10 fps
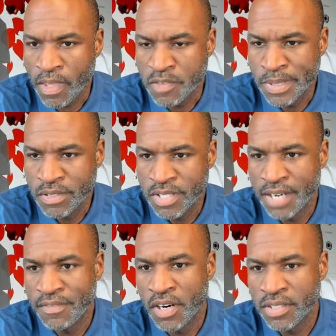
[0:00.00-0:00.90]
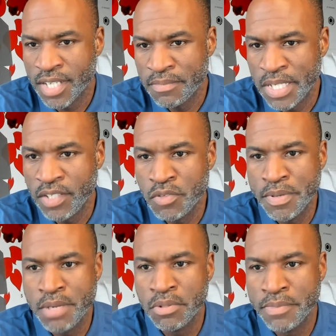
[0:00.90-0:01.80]
Spencer said, I have a hard time meeting new
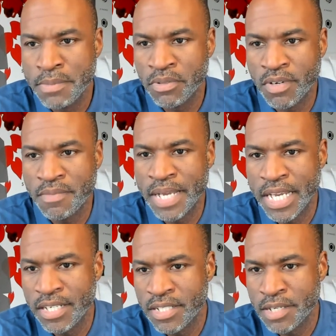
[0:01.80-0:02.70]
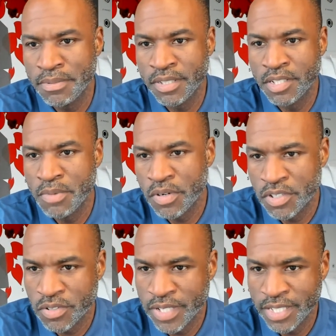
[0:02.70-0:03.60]
people. People around my age typically smoke
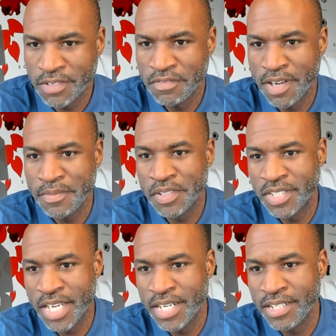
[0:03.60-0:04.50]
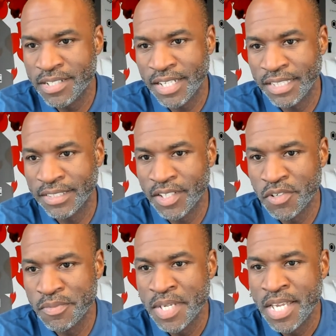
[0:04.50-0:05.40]
and drink. Don't find me entertaining because I like to stay
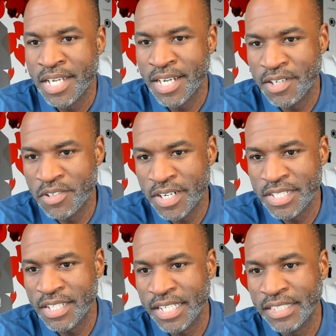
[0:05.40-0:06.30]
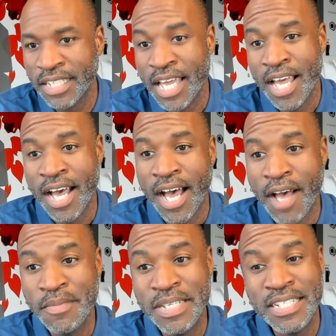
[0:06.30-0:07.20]
home, not do crazy things.
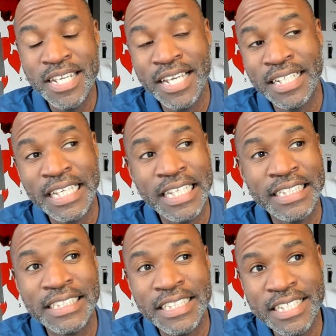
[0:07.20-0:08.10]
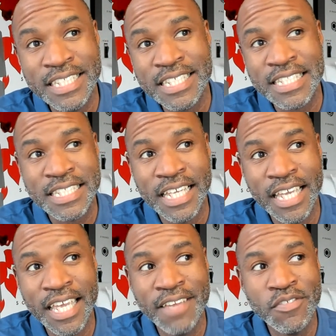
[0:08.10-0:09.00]
I mean, yeah, like it's
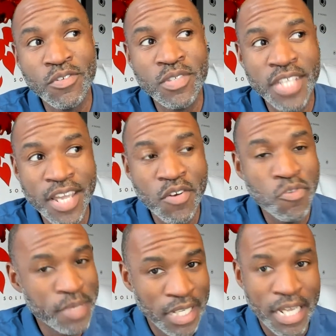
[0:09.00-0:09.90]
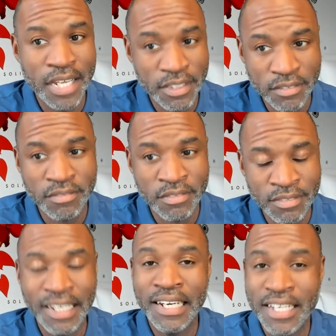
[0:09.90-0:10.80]
if you stay home a lot,
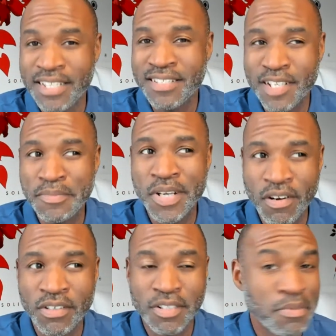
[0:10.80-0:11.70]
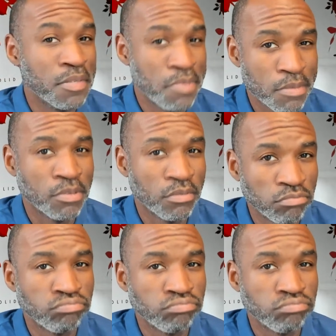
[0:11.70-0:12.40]
it is going to be harder to meet people.